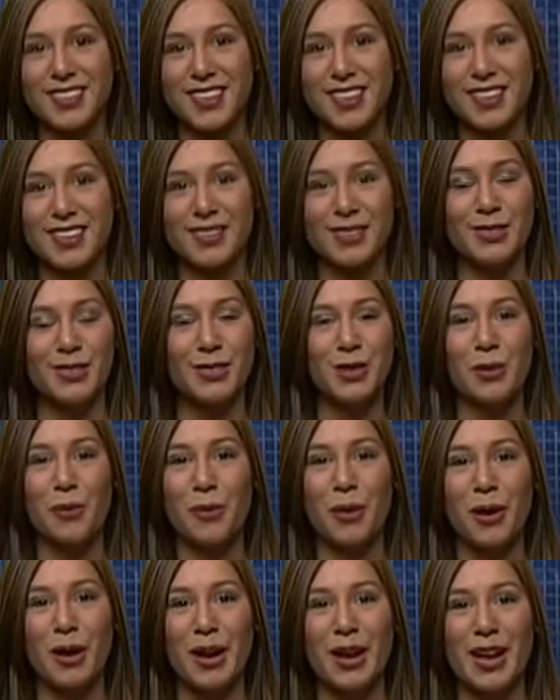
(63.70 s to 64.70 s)
Well, don't
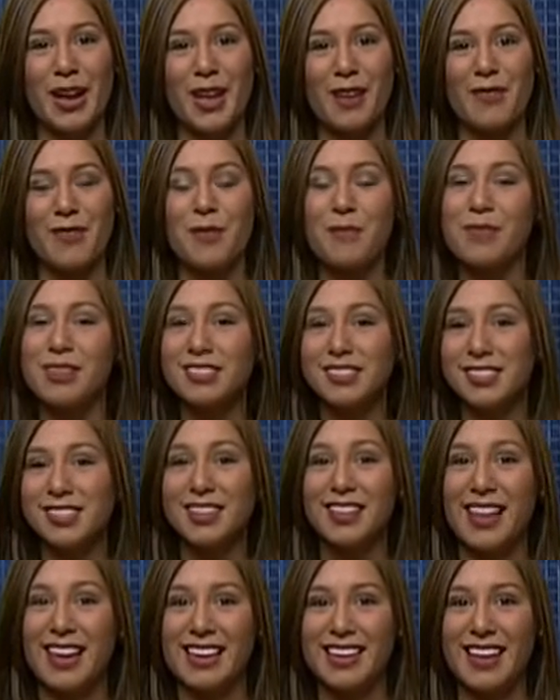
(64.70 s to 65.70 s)
worry if you miss the
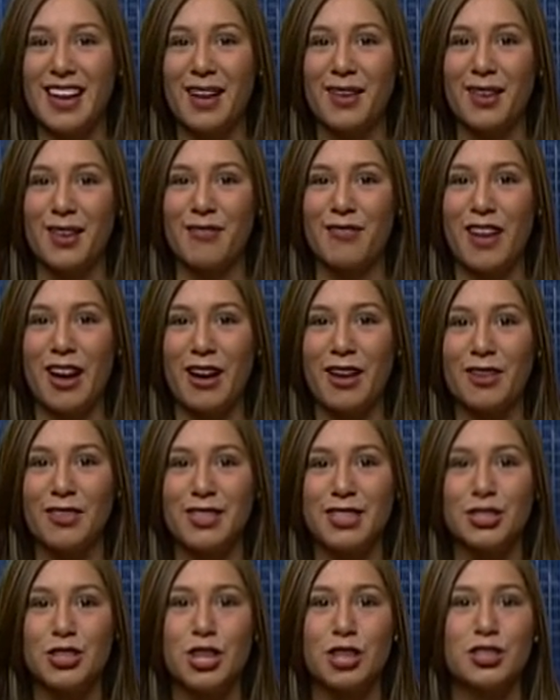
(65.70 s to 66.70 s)
Lane County Fair. The
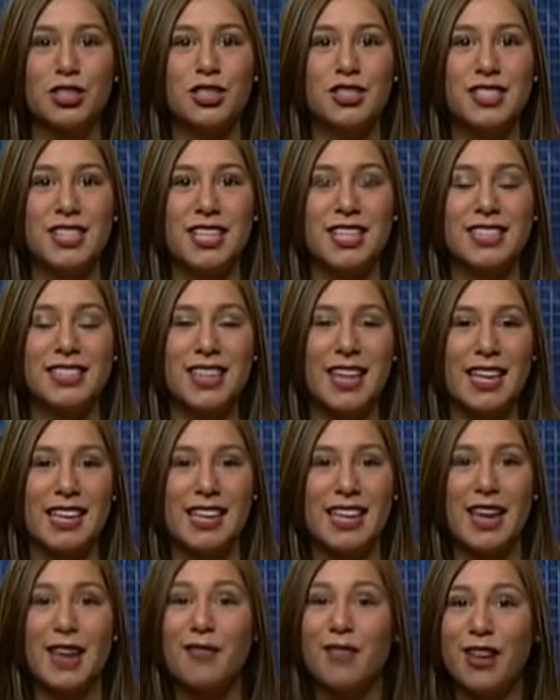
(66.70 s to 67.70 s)
Junction City
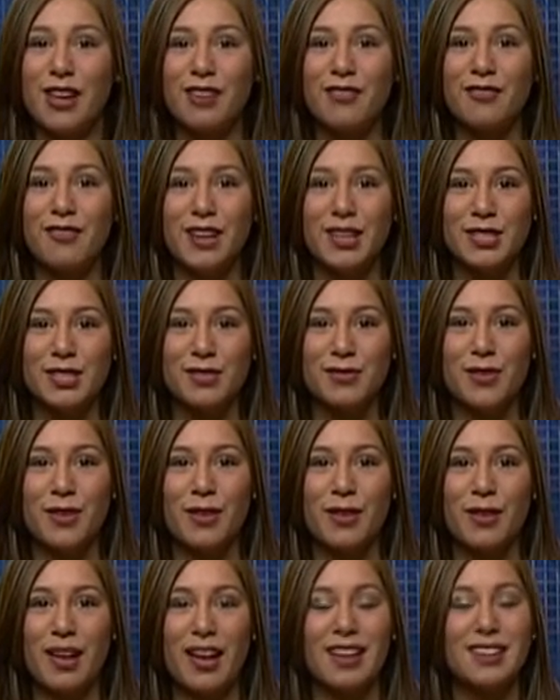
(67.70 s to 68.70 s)
Scandinavian Festival
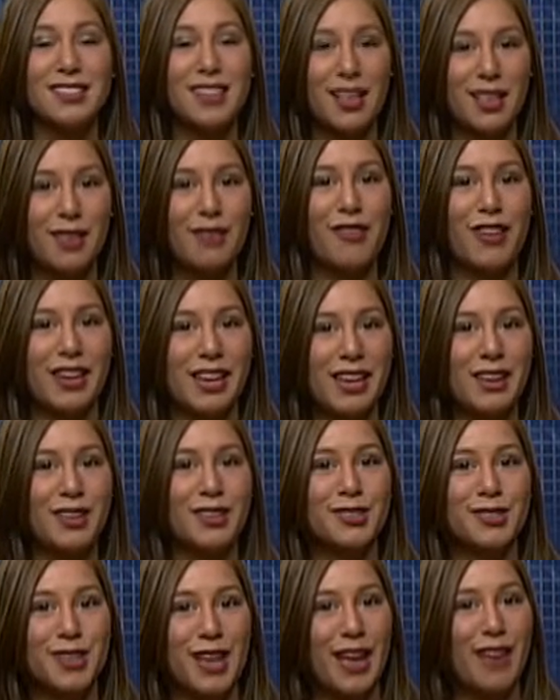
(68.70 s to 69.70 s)
has elephant ears
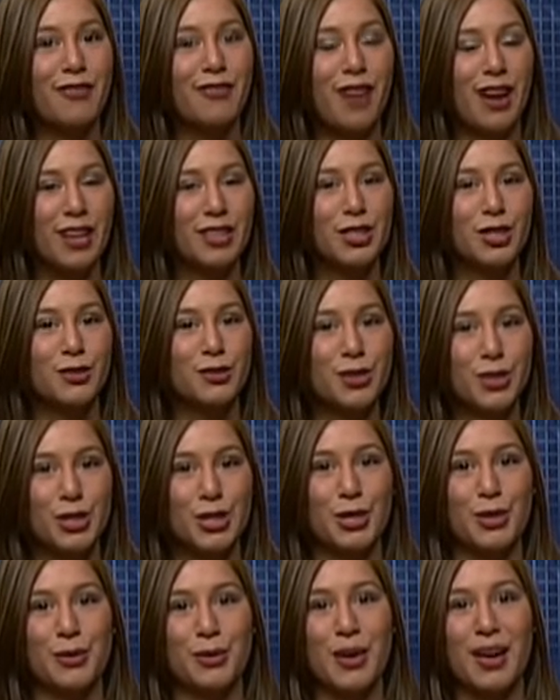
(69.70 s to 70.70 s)
and fry joes too.